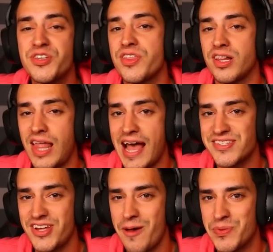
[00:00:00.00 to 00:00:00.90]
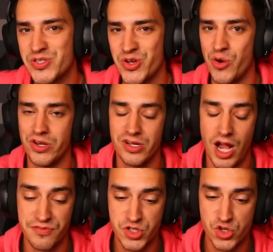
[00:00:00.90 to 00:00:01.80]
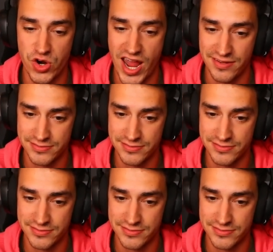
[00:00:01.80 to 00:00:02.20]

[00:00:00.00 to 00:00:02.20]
to the last episode of Stray.